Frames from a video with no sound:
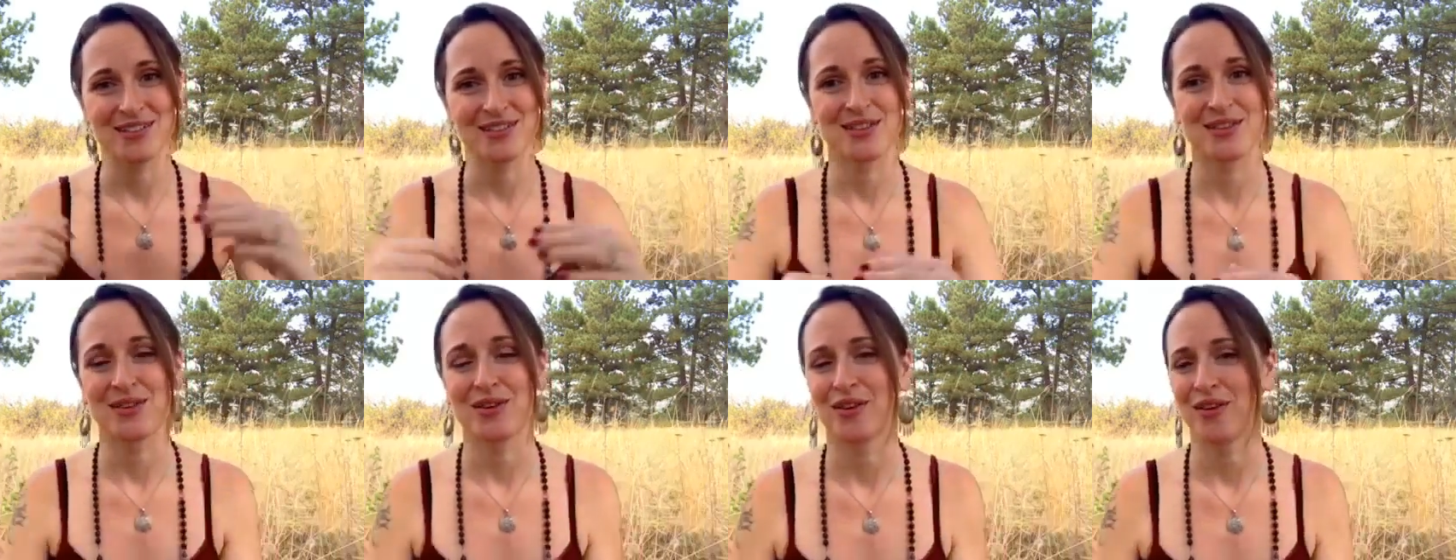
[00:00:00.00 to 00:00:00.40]

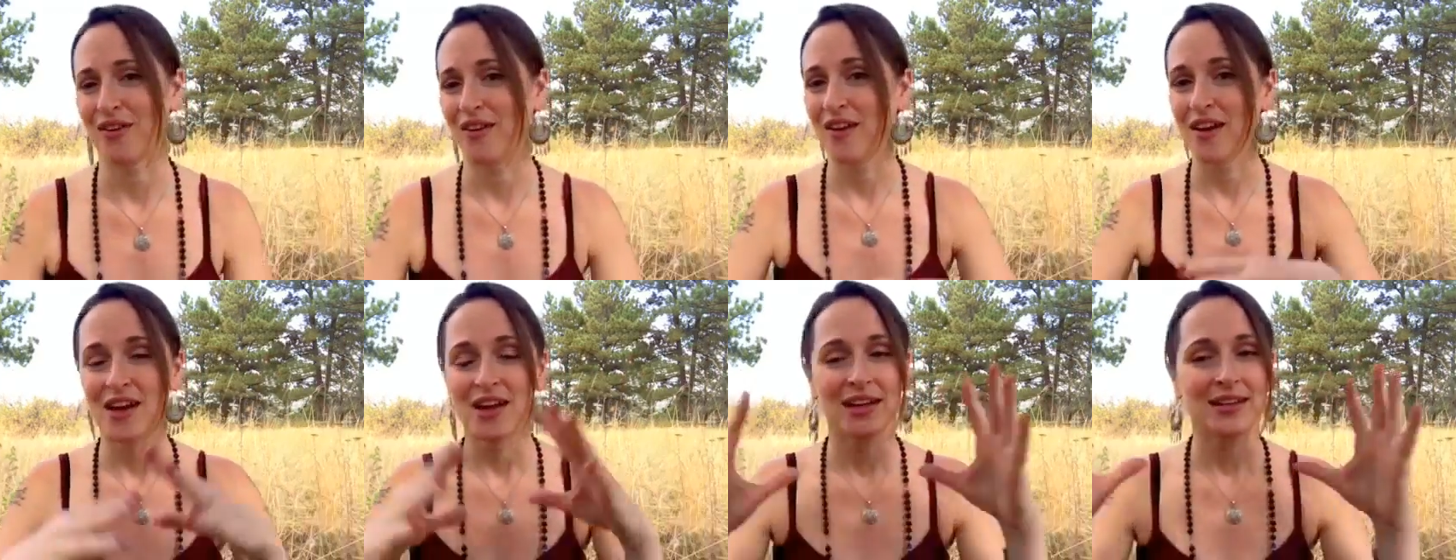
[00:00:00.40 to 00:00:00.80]
to
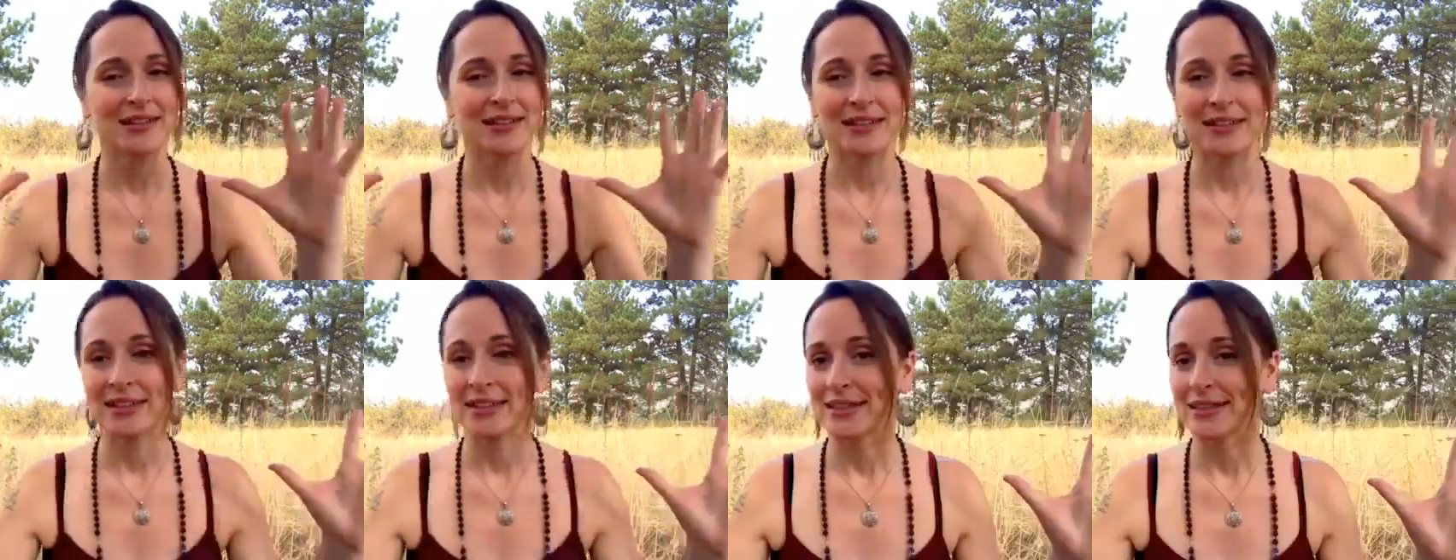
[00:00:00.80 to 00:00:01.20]

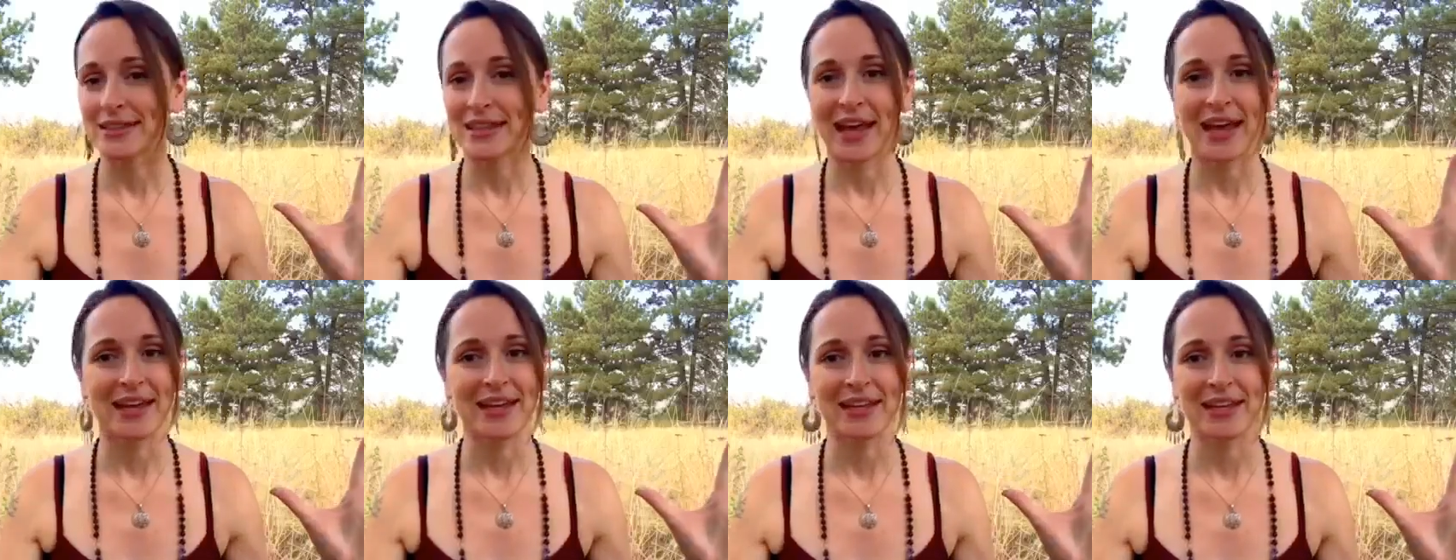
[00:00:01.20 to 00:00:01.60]

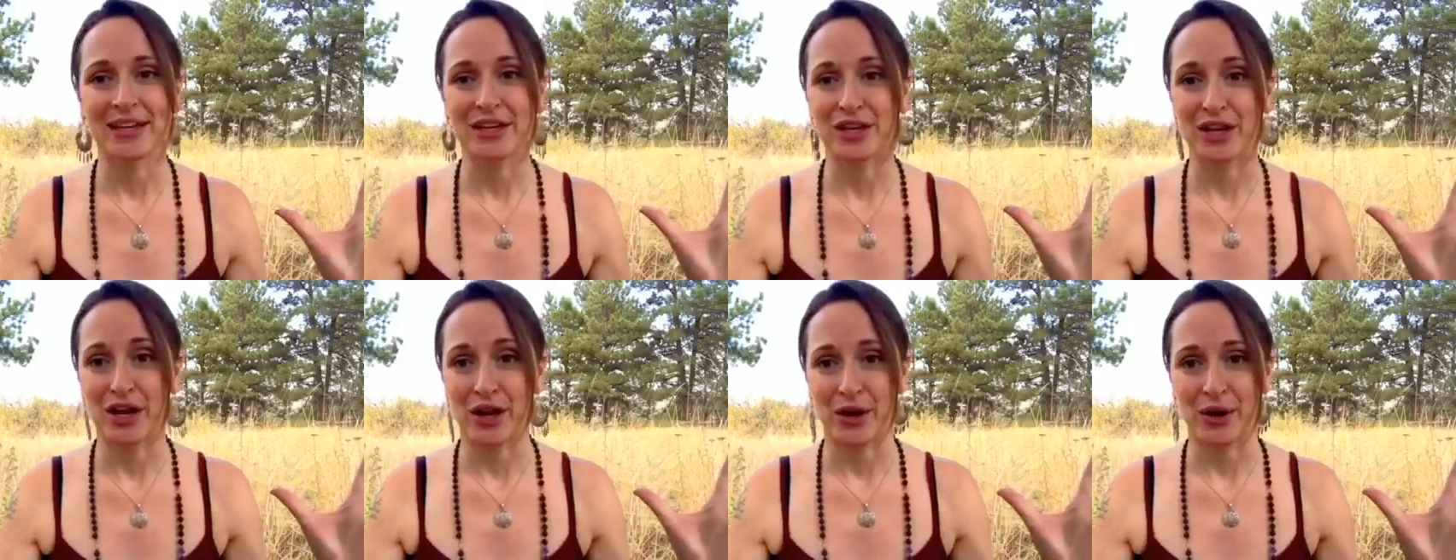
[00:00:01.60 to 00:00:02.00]
letting
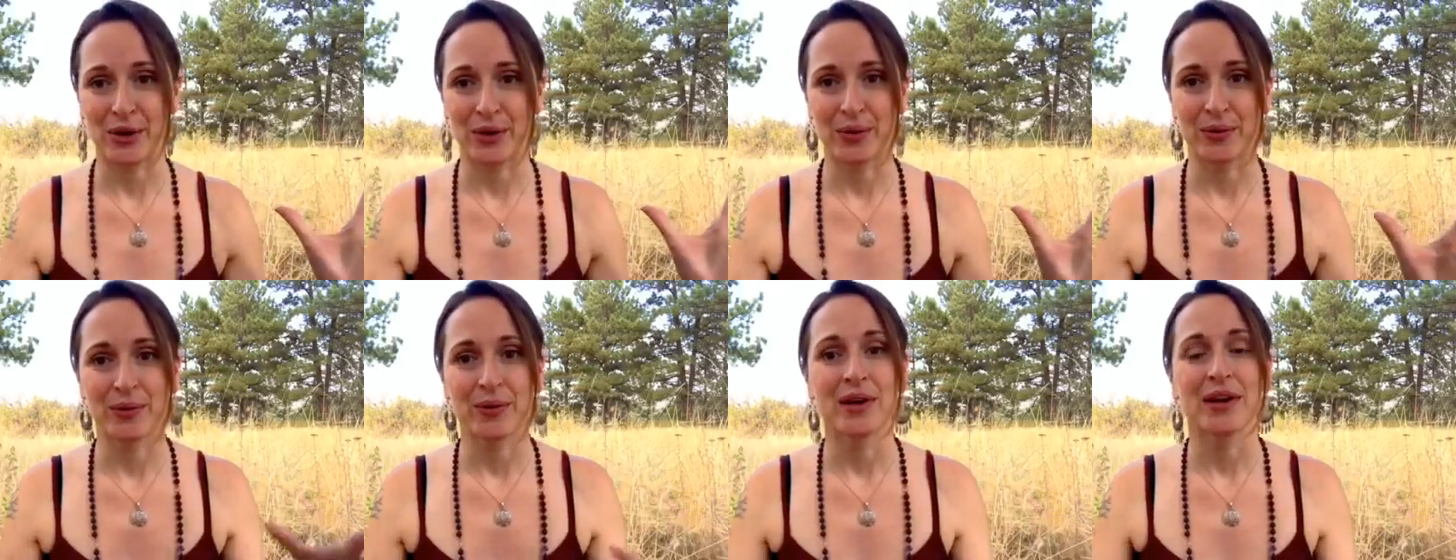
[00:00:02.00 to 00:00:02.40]
it
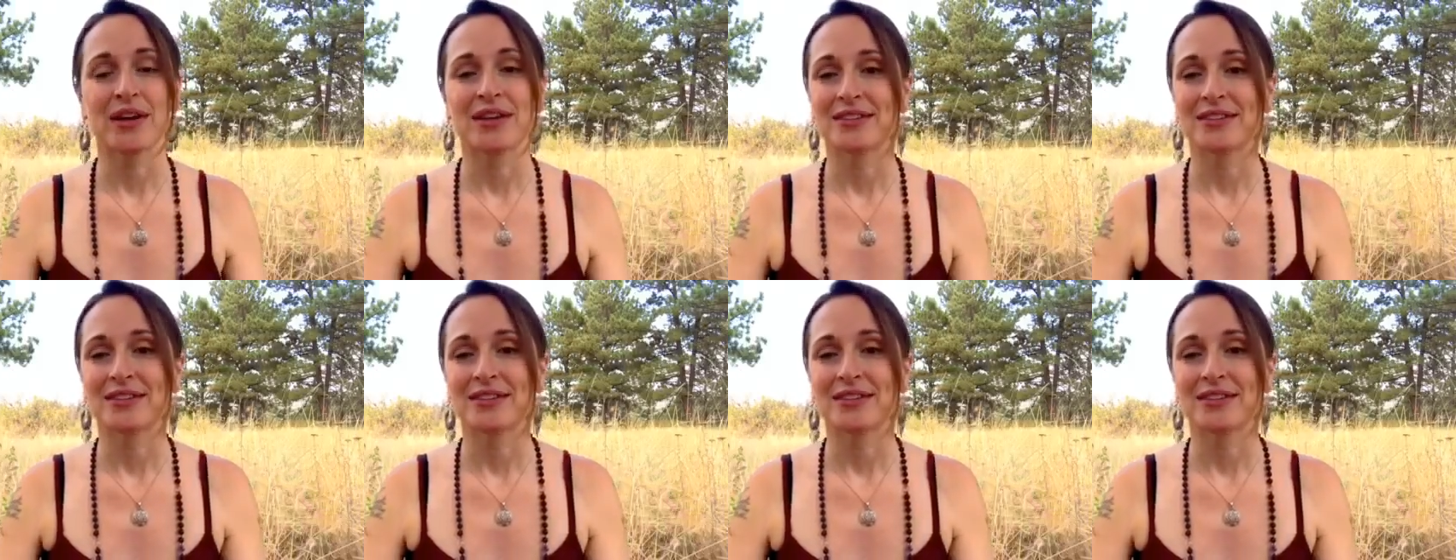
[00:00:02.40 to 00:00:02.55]
go,